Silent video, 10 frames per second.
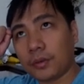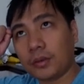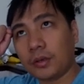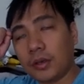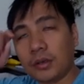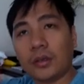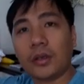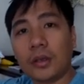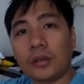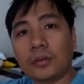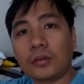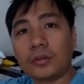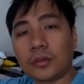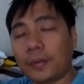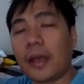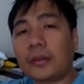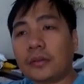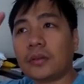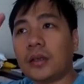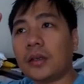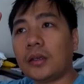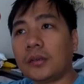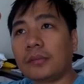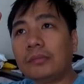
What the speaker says: here in Japan. And